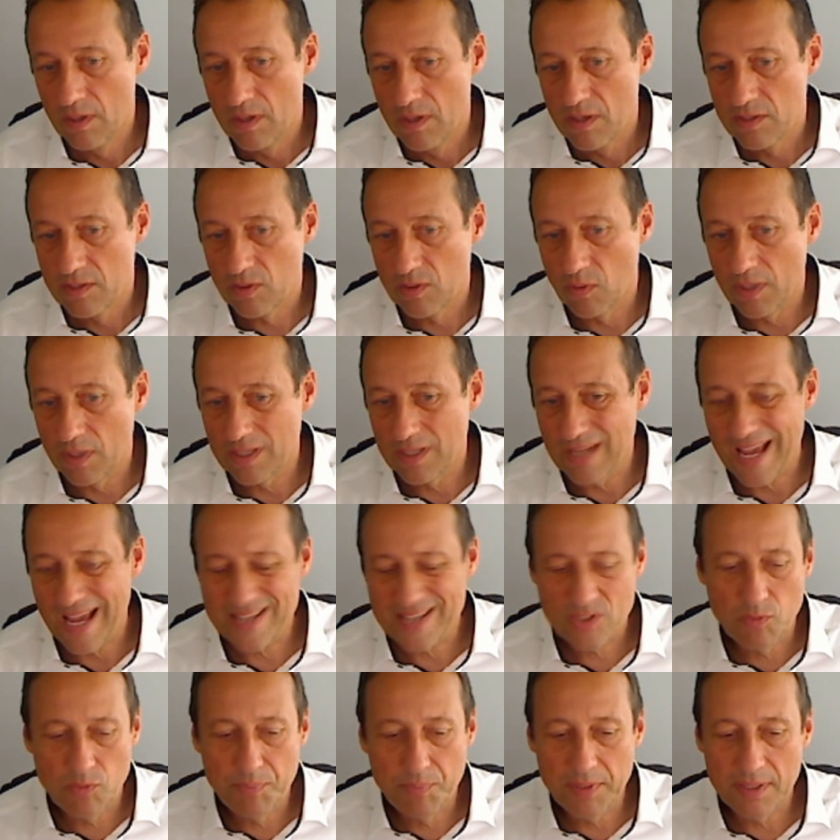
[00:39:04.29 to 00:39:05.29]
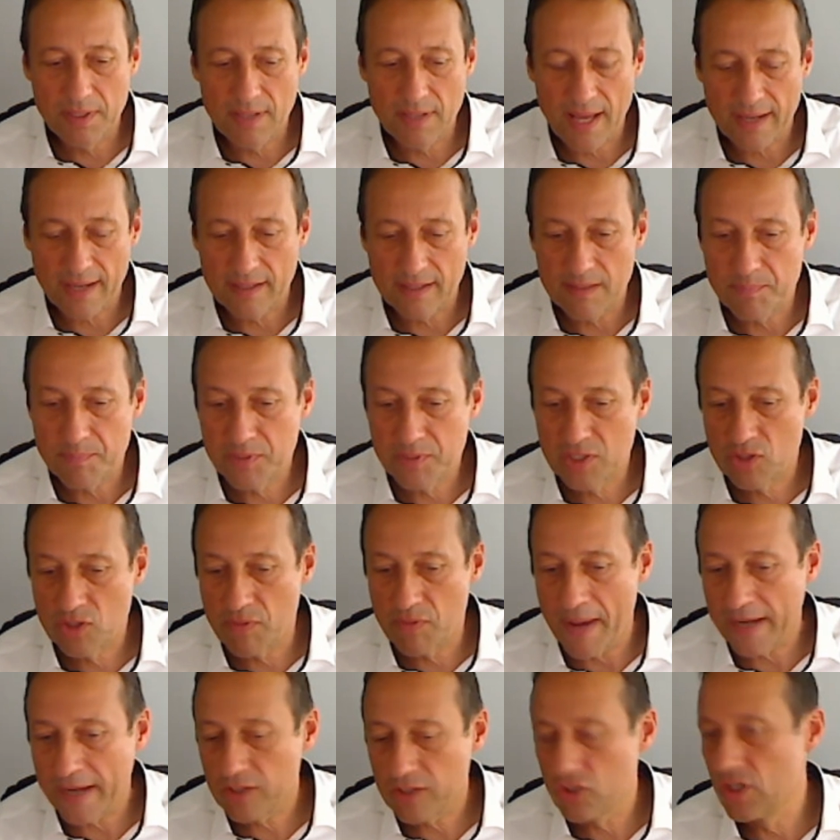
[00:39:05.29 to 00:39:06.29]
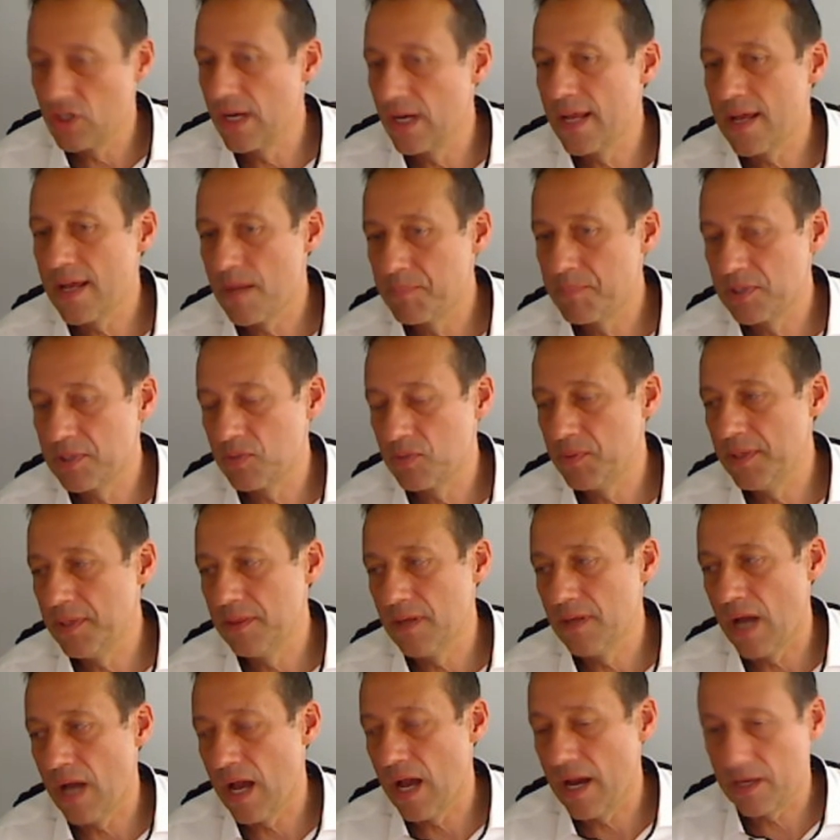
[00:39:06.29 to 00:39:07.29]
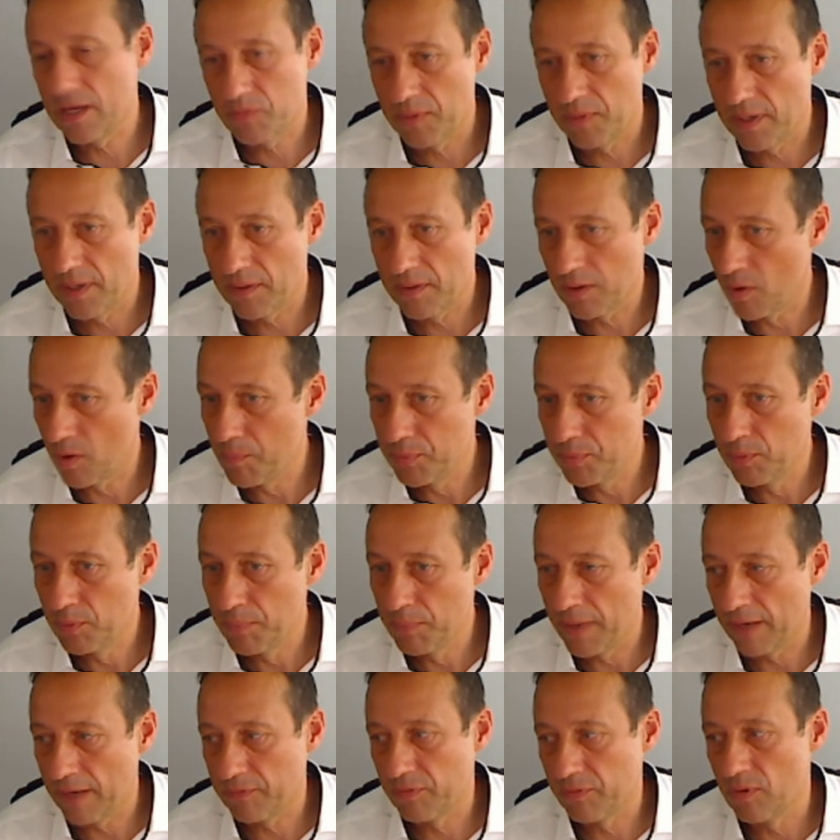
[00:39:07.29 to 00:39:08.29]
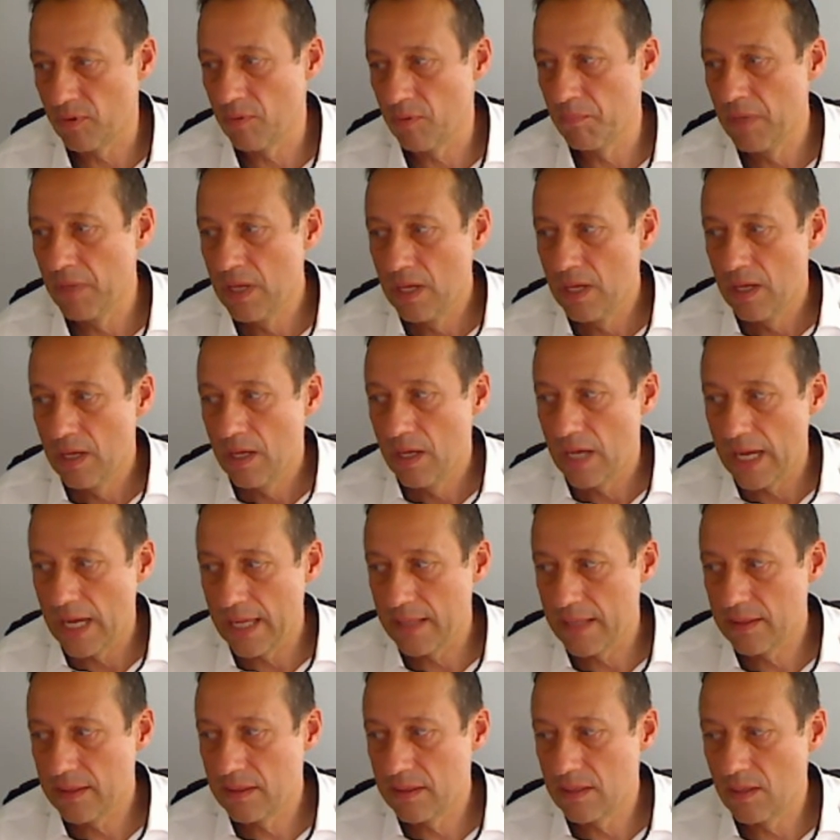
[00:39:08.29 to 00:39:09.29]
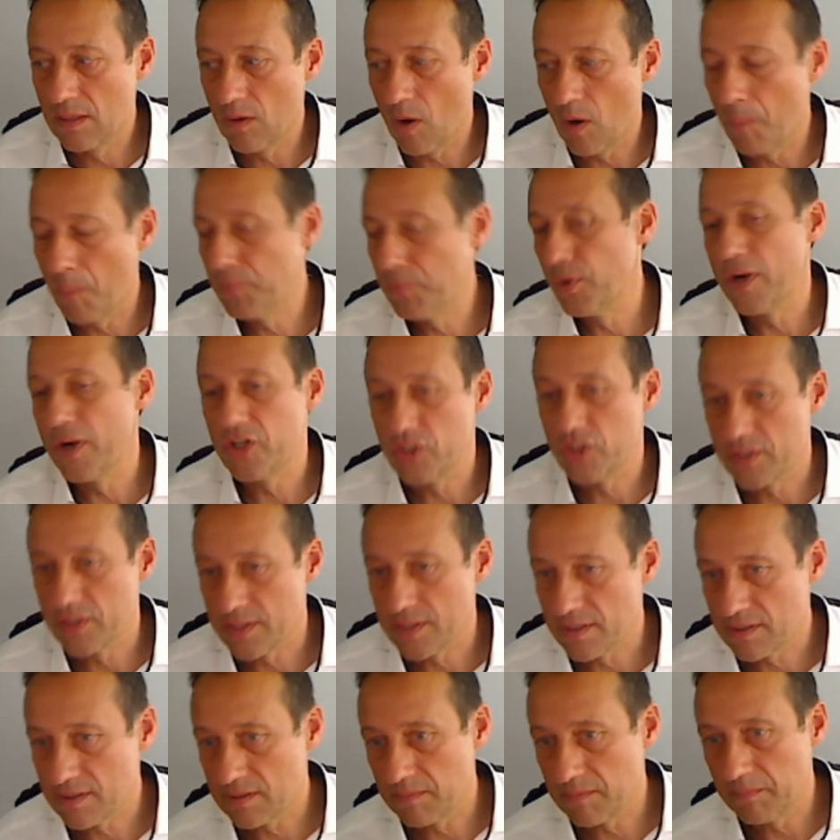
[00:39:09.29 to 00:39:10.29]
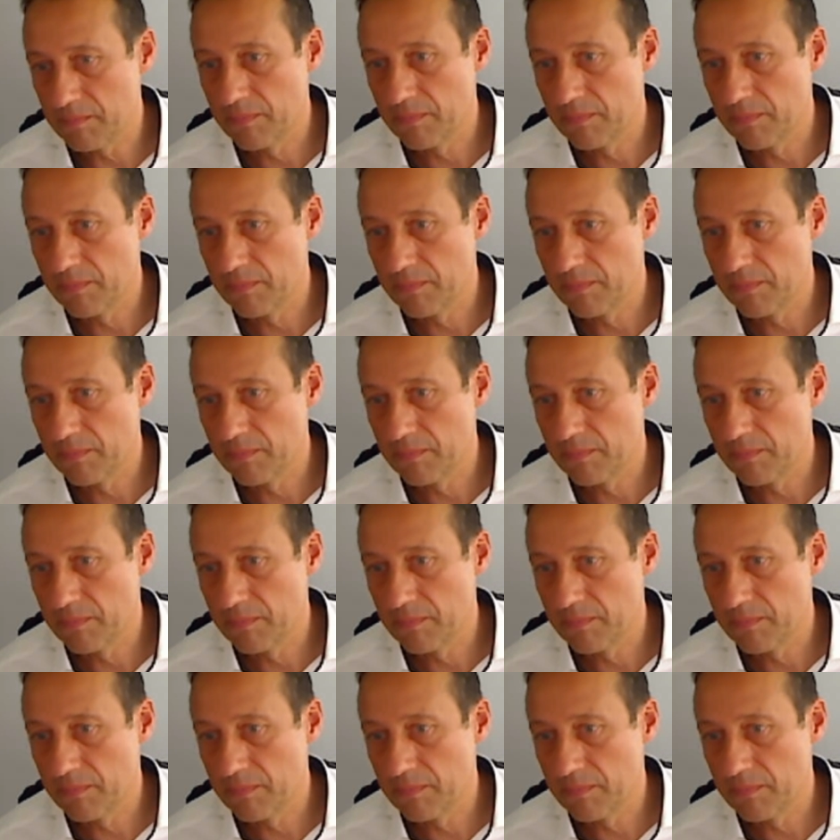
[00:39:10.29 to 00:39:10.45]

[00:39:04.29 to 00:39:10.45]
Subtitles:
So it has to be like an abstraction layer between the hardware, the compute platform, and the operation system.